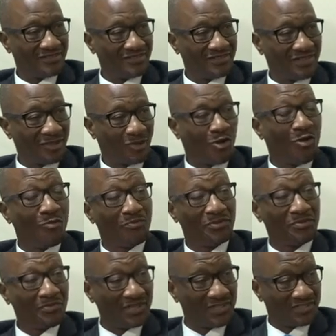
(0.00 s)
They
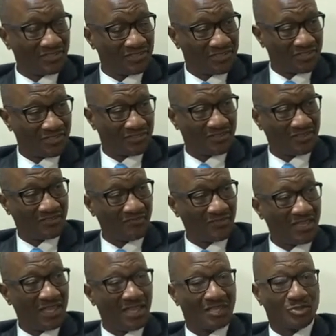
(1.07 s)
complement each other.
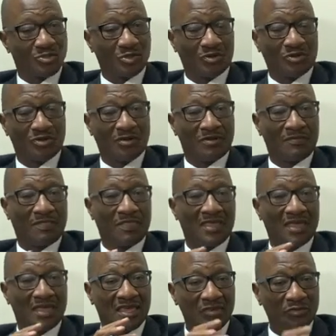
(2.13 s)
So
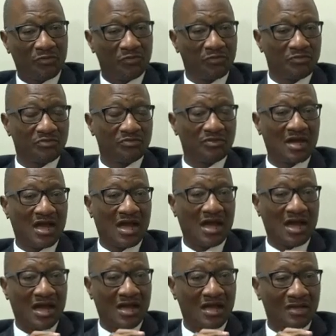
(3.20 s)
if
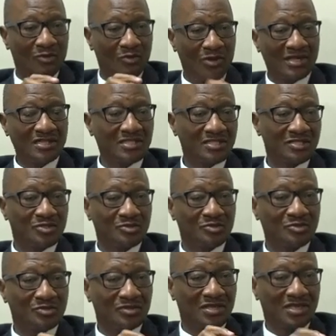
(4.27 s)
I want
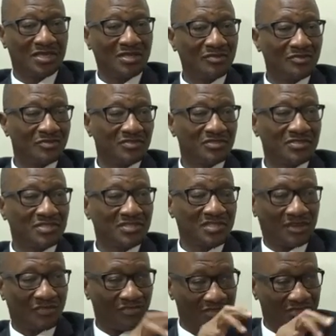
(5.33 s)
to give
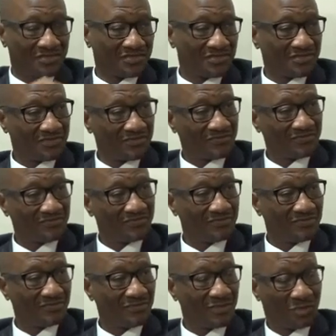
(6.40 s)
service,
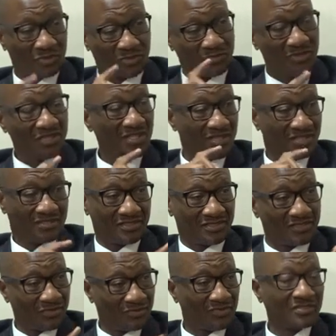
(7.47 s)
because media is a
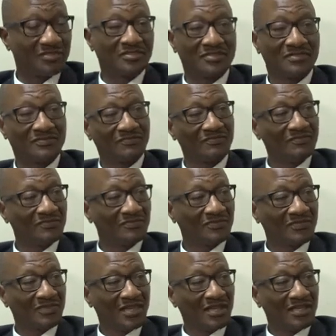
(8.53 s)
service,
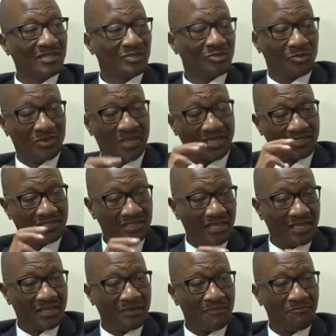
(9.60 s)
so may I
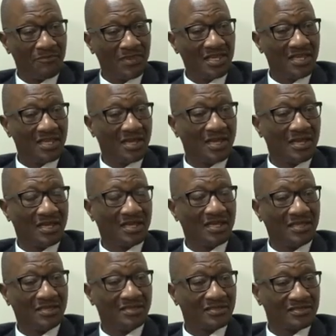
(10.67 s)
say media
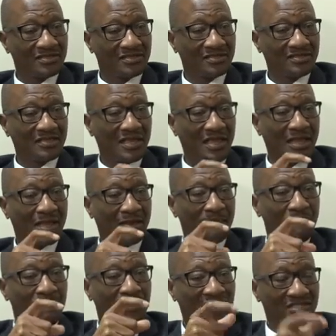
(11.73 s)
is a
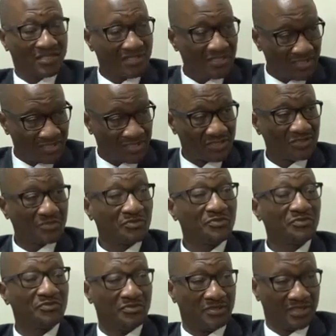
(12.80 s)
business
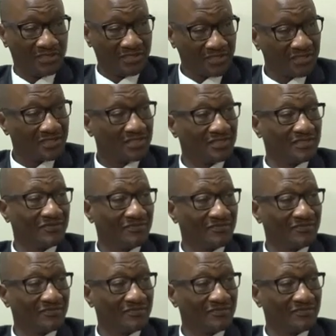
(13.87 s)
first,